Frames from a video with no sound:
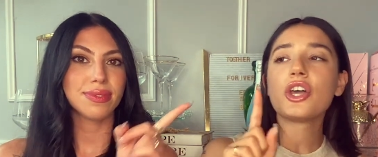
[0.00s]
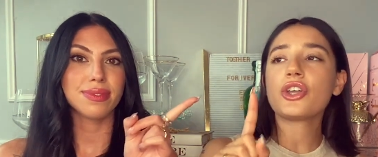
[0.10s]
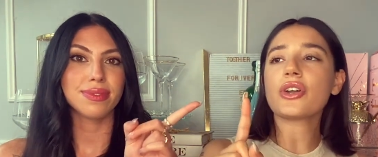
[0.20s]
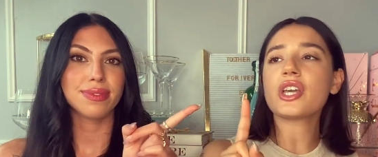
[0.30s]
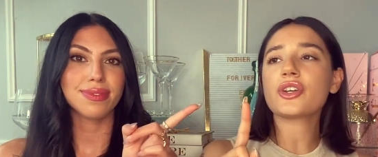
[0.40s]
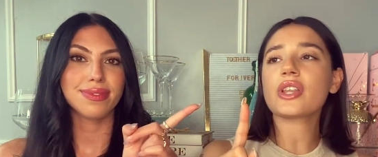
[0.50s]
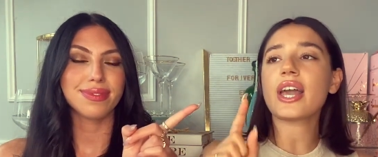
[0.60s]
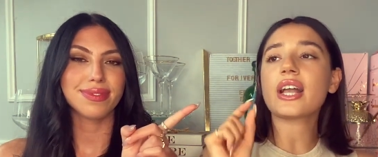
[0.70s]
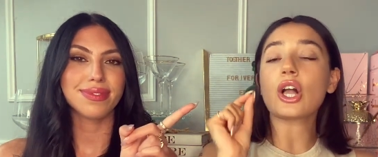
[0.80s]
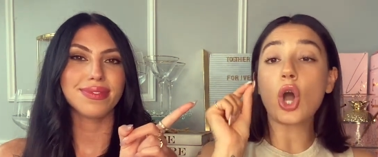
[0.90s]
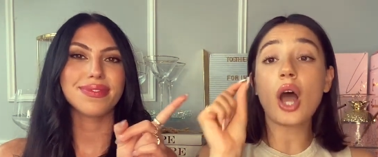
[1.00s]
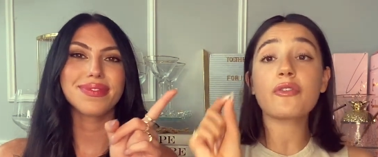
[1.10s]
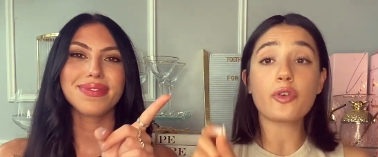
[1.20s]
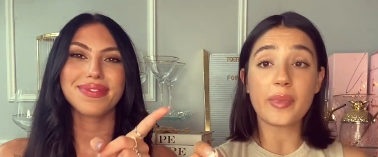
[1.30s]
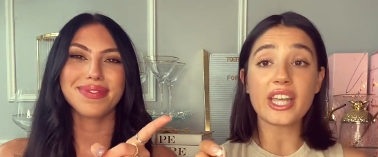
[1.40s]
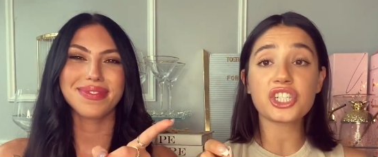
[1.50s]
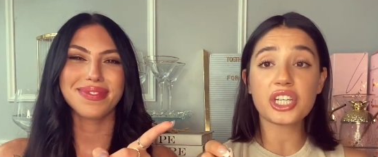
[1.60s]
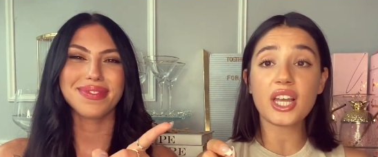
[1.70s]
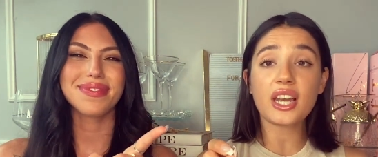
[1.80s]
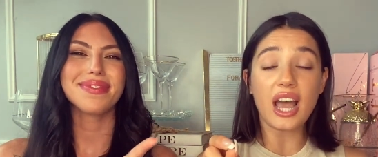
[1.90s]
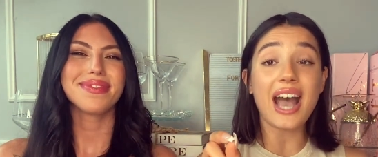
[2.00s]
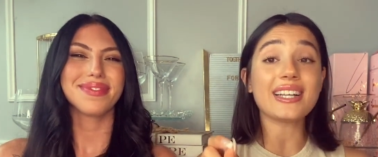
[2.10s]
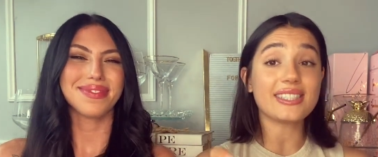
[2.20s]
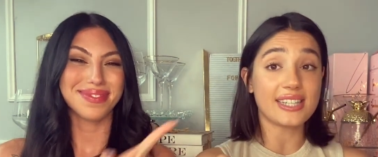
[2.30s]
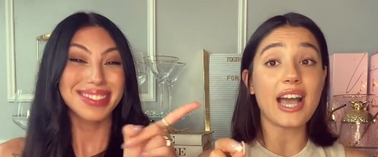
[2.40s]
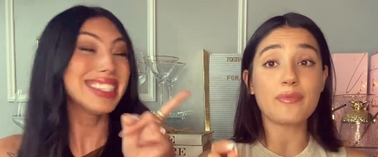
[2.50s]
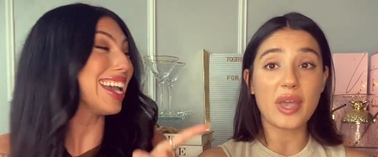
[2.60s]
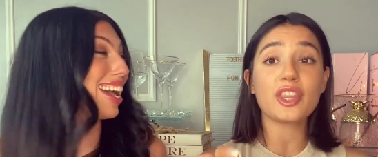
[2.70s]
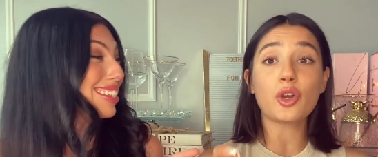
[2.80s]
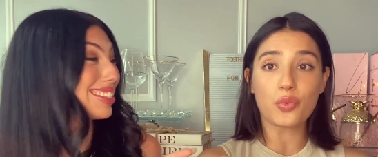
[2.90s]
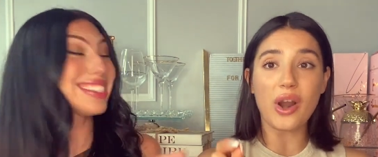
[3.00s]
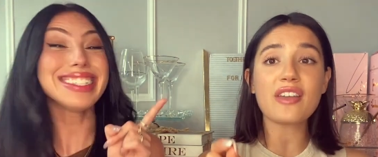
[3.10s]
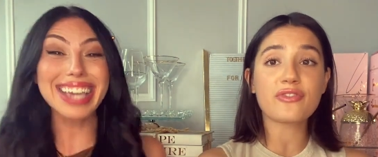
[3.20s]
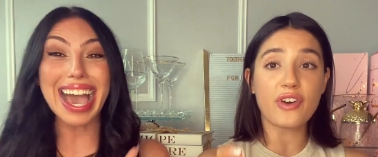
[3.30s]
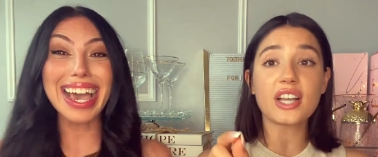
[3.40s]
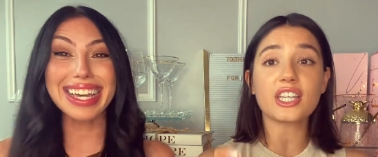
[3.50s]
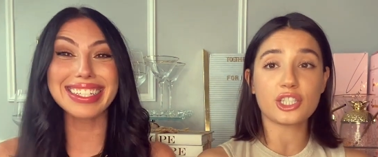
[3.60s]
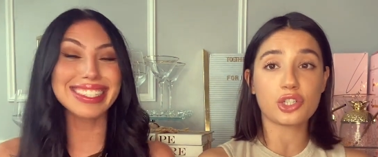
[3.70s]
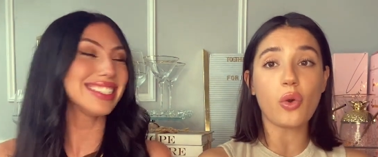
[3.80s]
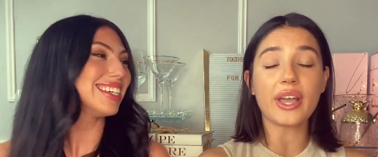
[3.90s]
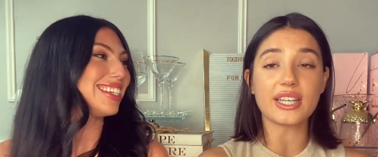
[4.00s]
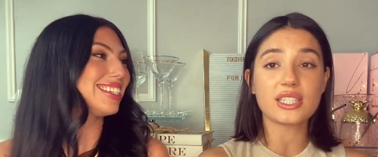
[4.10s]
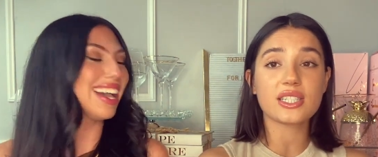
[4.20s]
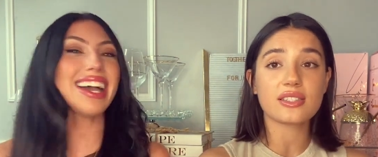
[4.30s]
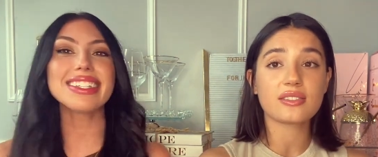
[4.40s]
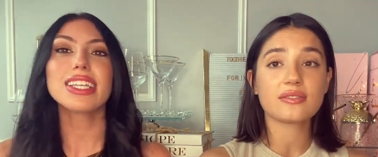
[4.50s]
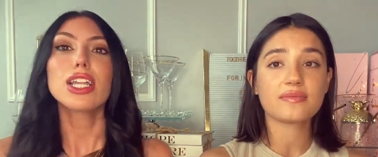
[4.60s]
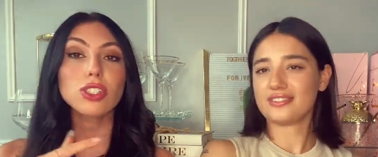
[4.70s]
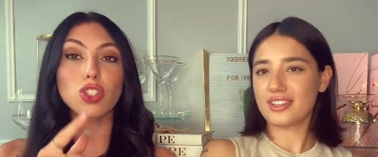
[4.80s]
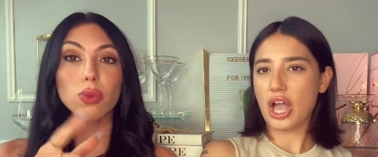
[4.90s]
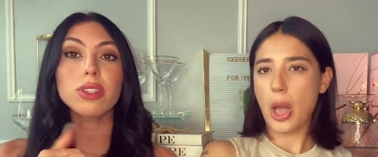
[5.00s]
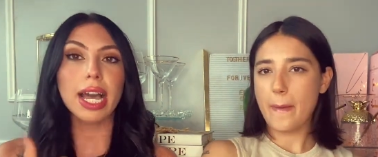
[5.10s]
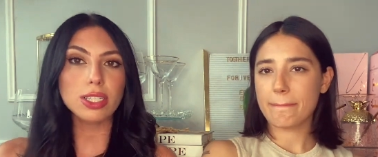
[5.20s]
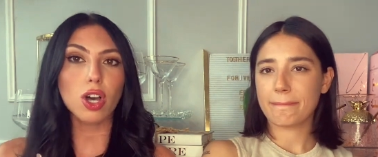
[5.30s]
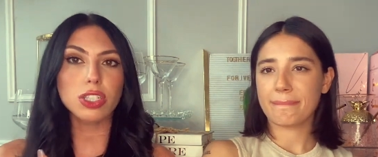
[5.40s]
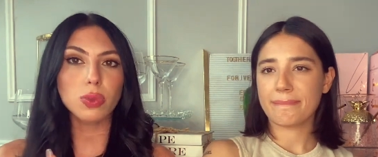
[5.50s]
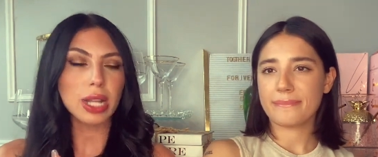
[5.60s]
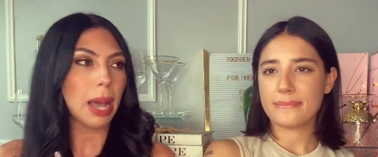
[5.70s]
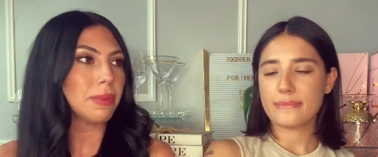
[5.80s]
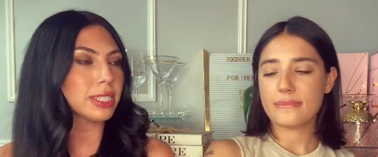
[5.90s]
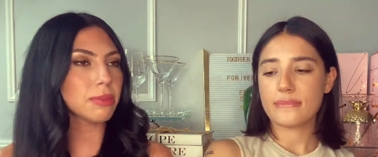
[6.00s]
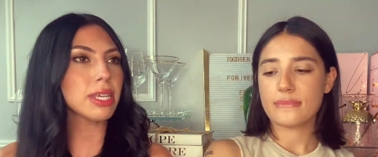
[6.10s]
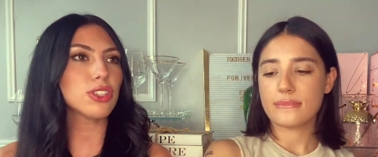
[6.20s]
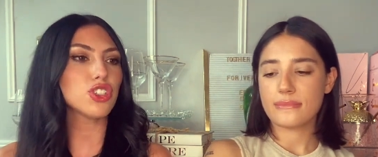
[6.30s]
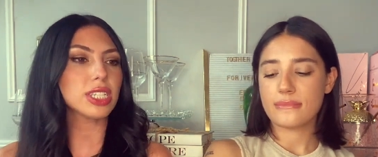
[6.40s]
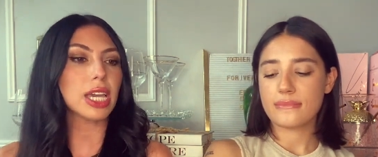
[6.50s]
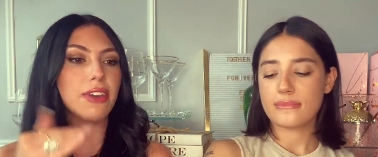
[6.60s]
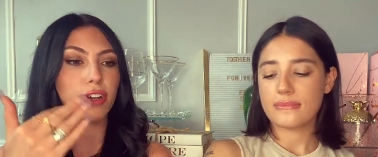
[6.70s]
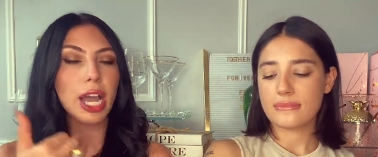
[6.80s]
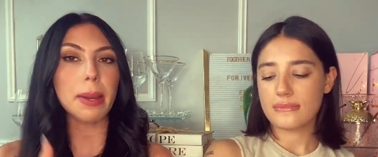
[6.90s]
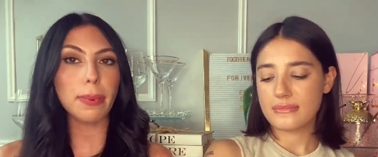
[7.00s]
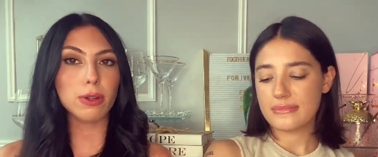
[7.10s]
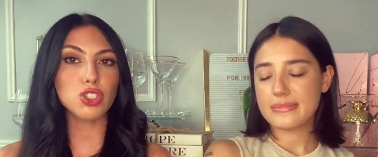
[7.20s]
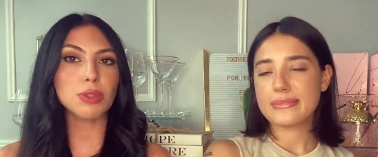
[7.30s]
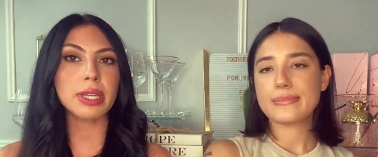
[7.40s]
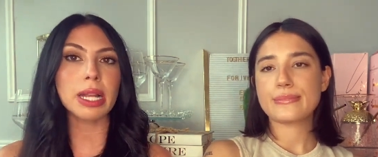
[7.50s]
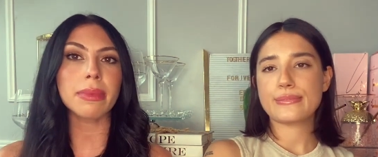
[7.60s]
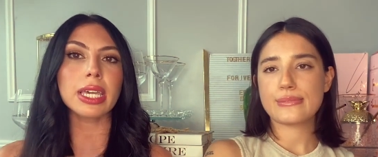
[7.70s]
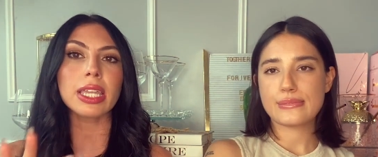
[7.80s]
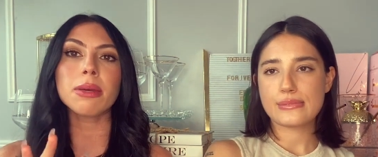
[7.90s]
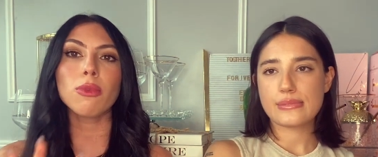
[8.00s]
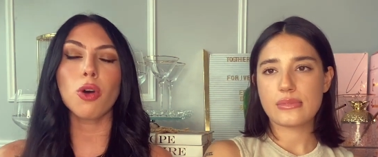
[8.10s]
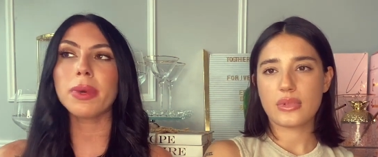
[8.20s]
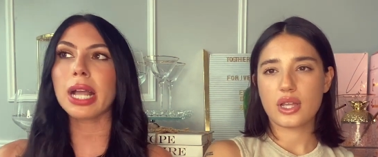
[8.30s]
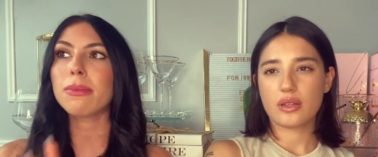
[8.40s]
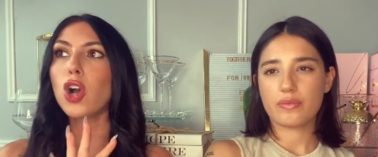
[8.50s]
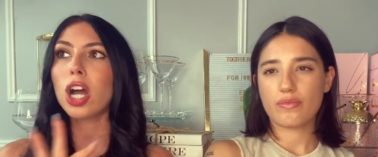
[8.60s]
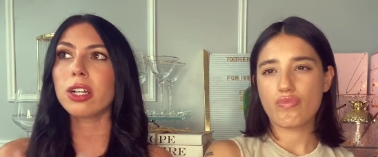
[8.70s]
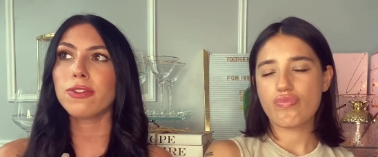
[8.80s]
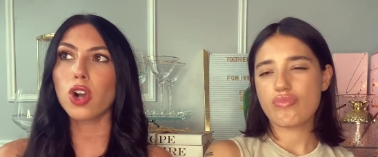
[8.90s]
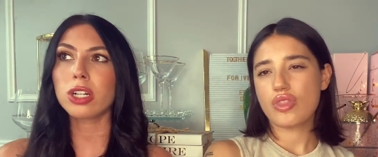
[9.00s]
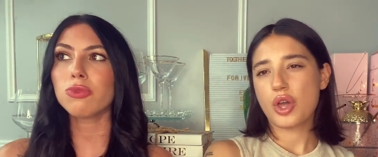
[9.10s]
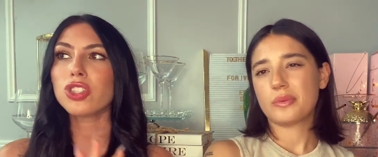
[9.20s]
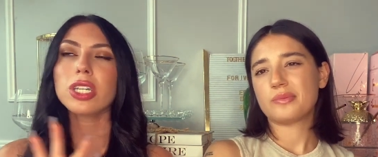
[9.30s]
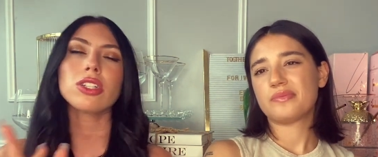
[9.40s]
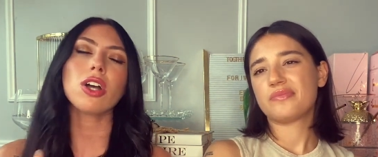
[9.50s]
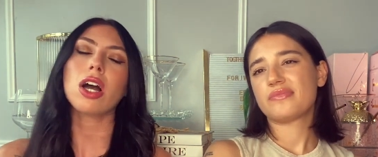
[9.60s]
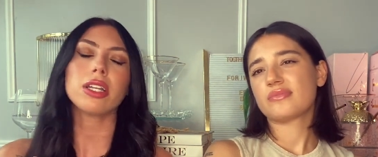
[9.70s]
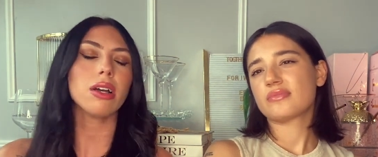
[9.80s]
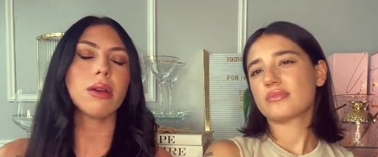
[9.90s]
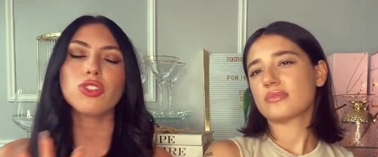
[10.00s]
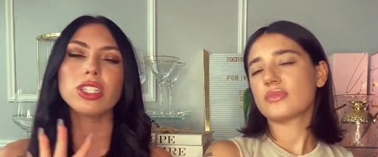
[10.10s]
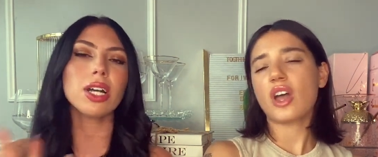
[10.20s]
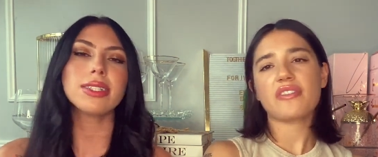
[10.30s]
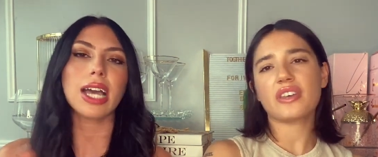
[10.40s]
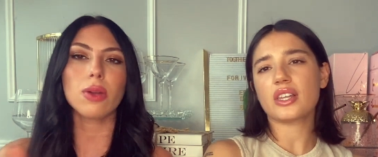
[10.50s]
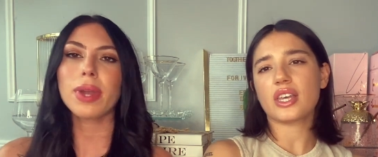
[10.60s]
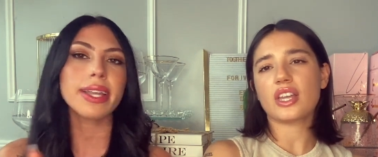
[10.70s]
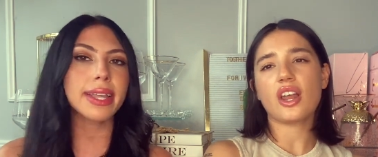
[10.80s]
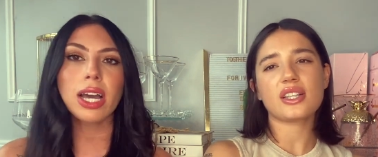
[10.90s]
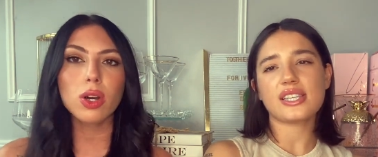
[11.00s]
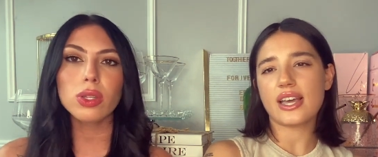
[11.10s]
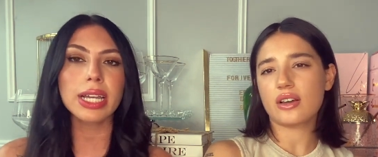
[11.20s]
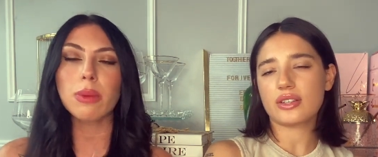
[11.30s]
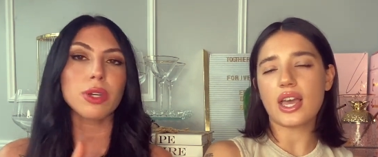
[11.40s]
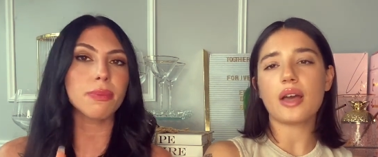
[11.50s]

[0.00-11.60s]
Speaker 1: you're either like confirmation, I I made yes, the right yes, choice. Yes. So that's also what
Speaker 2: happens to me. It's just like if a guy approaches me and I'm like in the moment, I'm caught off guard. I'm just like not I'm just not, not down right now. Down, like I'm yeah. with